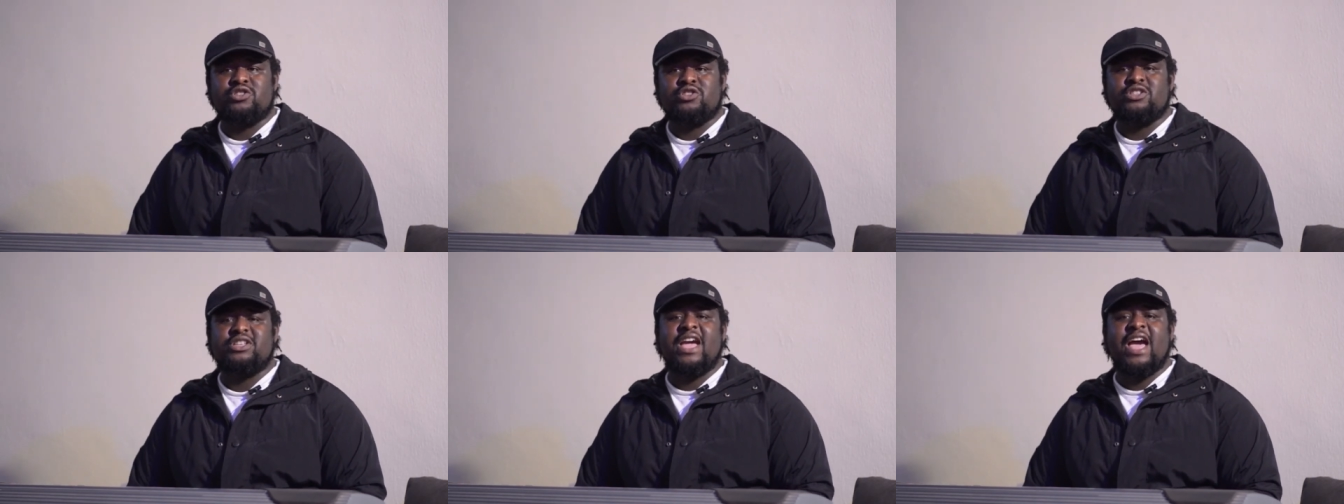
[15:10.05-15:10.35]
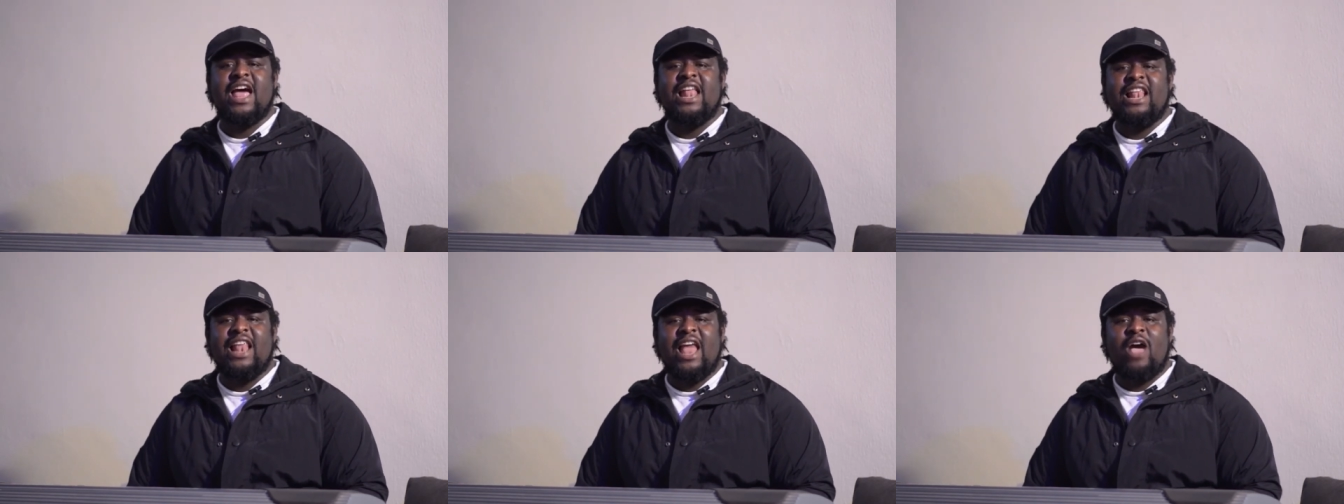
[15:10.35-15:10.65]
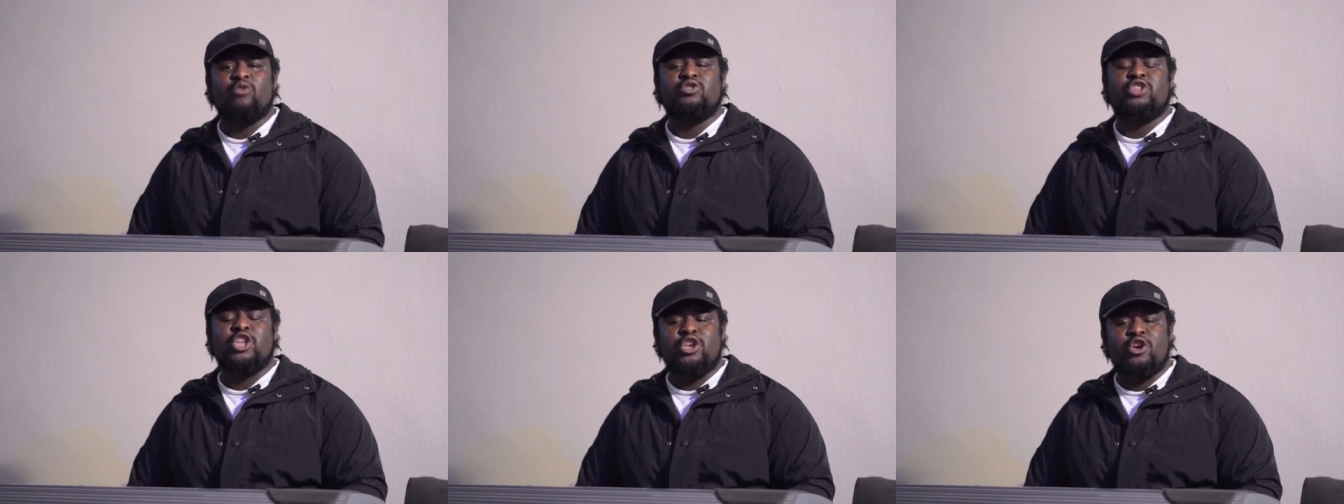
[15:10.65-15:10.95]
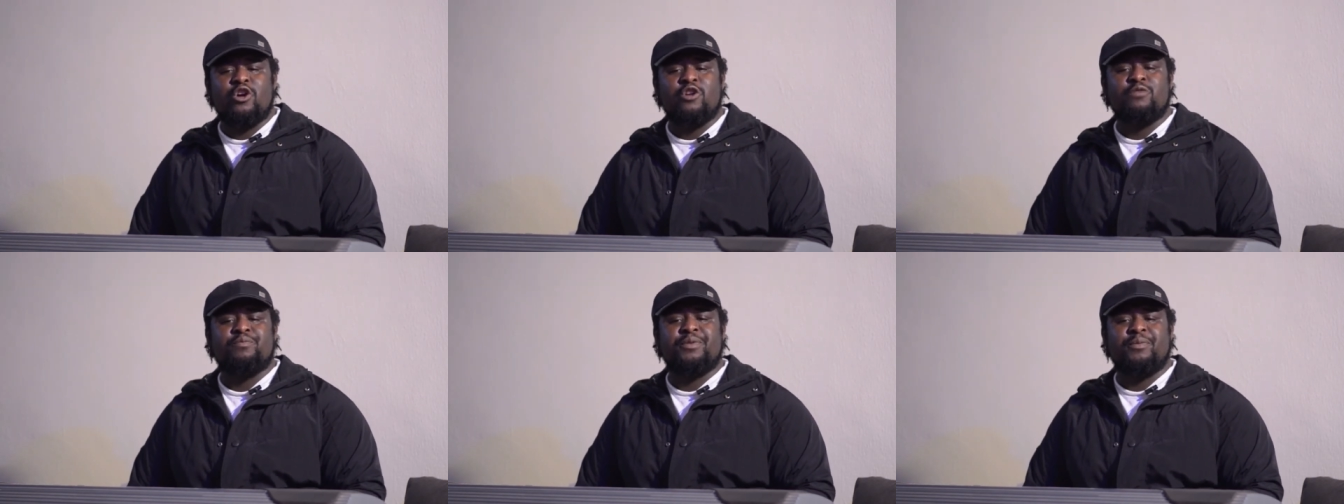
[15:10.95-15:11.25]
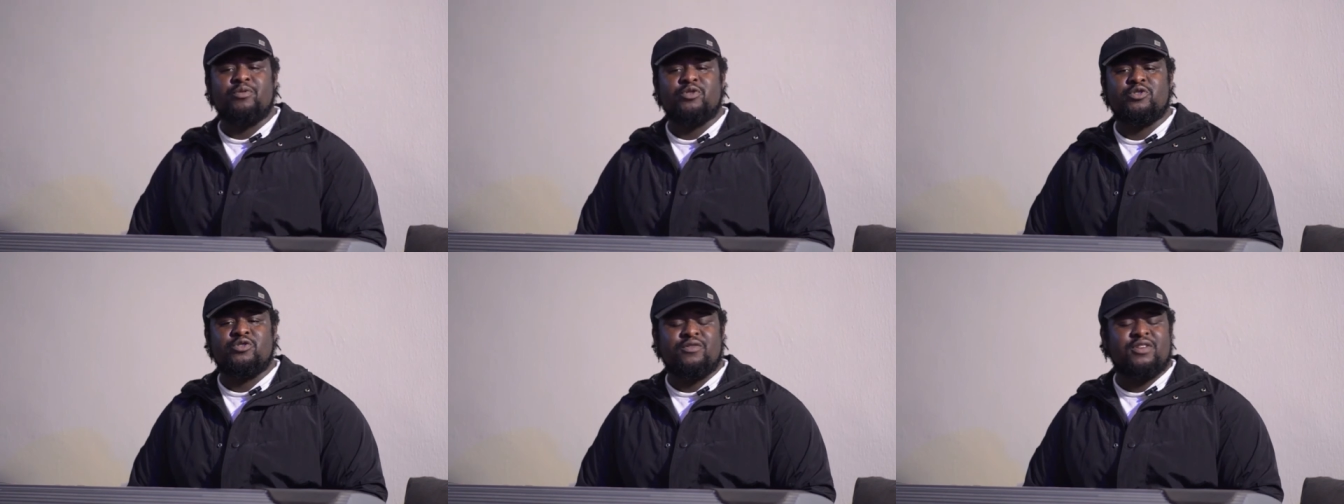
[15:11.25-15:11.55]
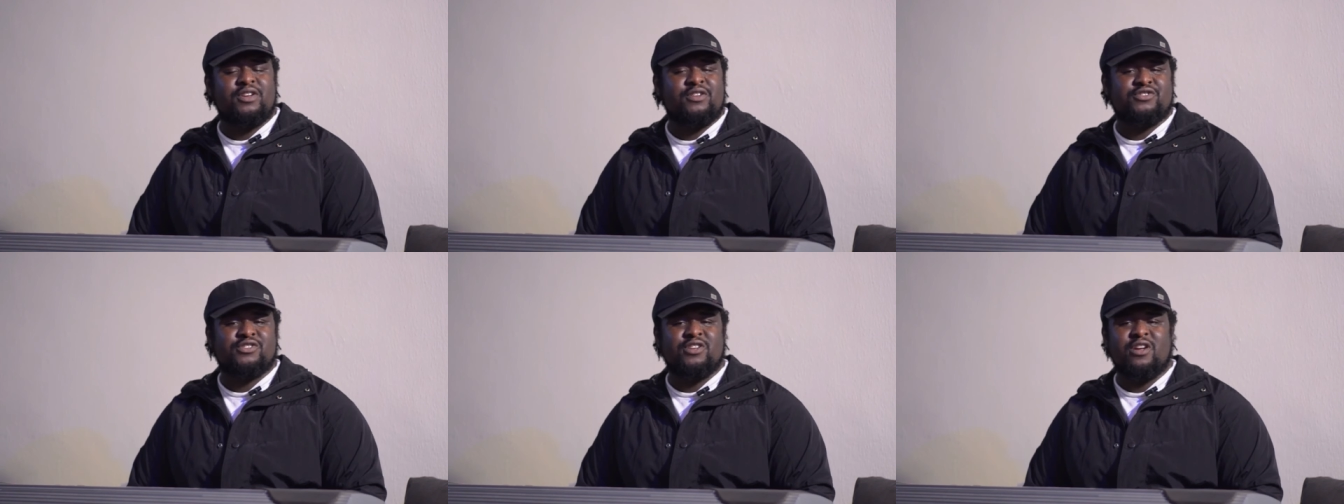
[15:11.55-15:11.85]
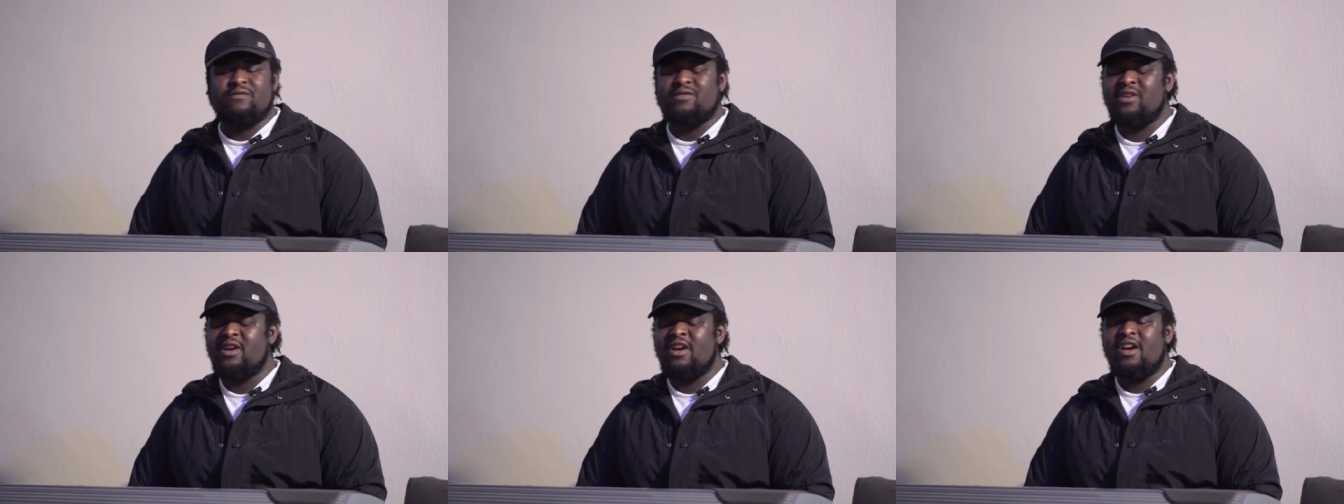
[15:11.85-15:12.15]
They allowed the young people to do their
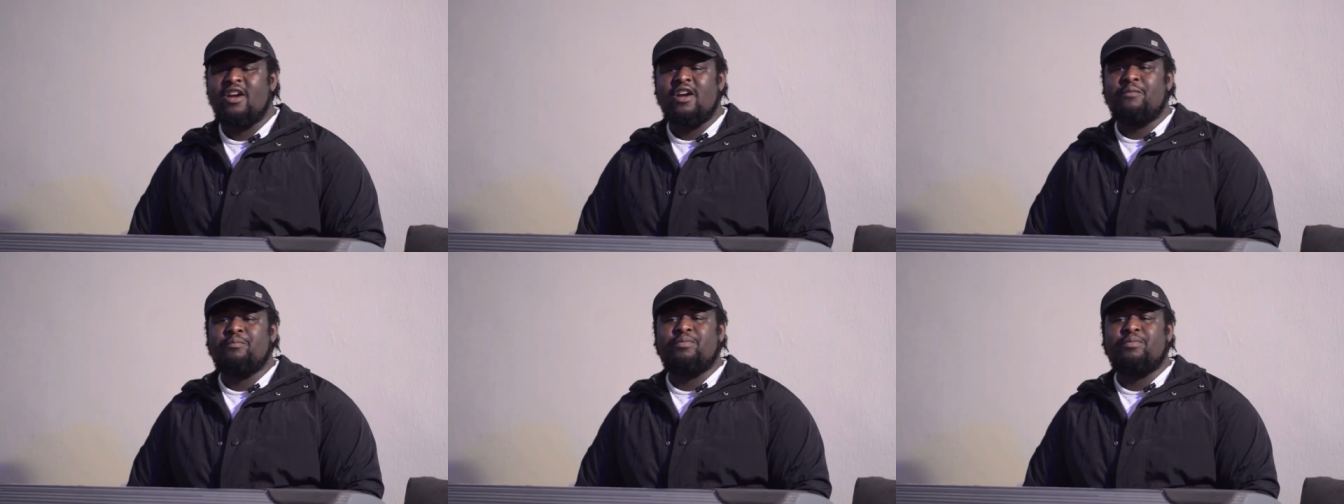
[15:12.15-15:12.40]
stuff.